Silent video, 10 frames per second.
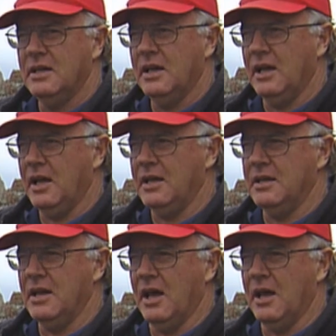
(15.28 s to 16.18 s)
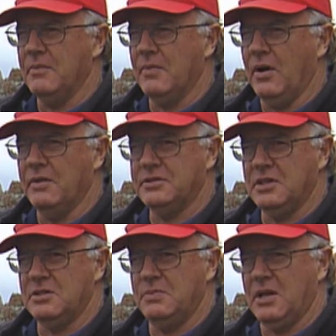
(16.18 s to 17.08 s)
and I've
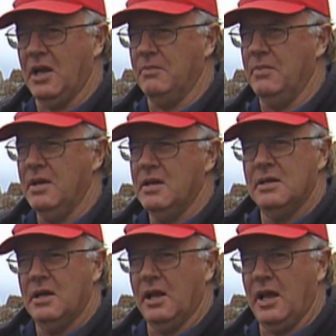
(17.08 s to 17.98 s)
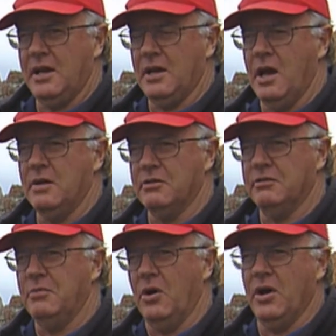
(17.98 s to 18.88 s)
since become a landowner
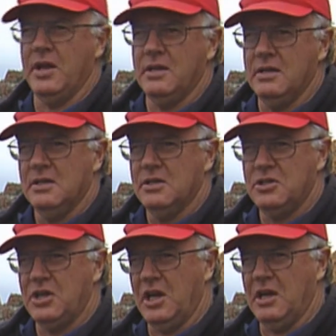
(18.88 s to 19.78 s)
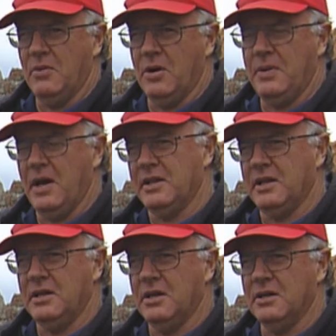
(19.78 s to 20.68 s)
of my share, my part of
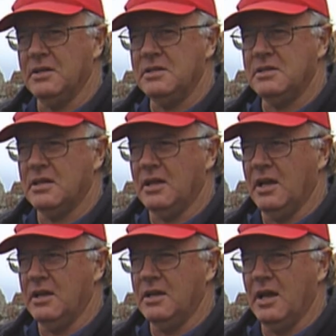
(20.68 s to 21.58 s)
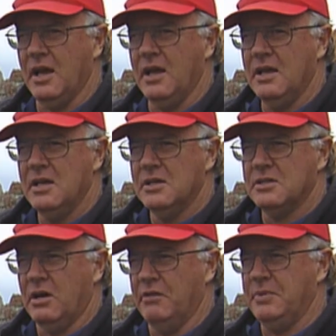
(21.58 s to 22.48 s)
that inheritance, and
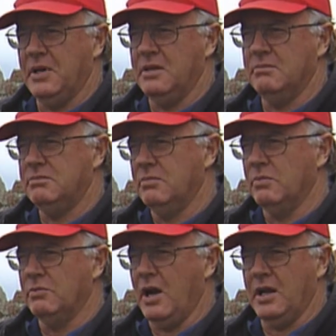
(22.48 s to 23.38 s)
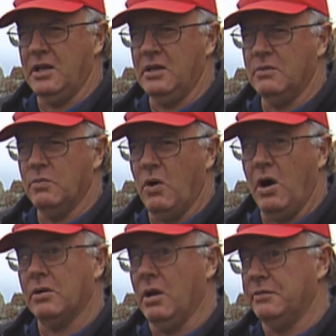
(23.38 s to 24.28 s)
so I've been running
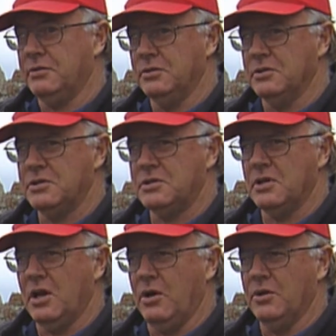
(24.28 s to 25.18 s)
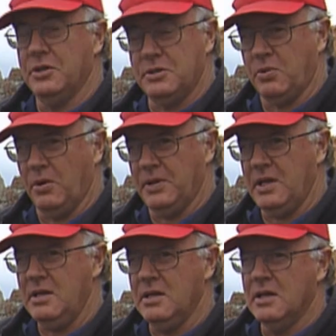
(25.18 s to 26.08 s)
wildlife tours on this
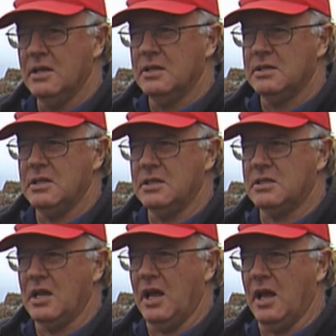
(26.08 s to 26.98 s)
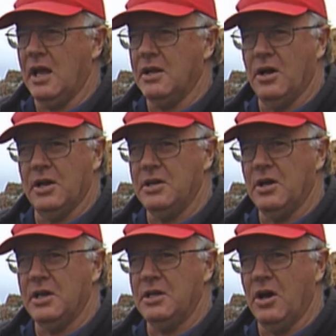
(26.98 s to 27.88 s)
property since
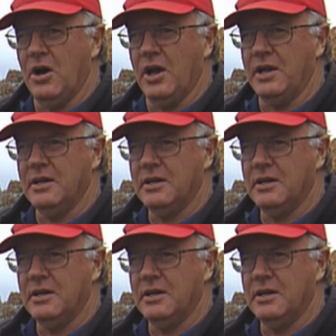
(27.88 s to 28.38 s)
1999.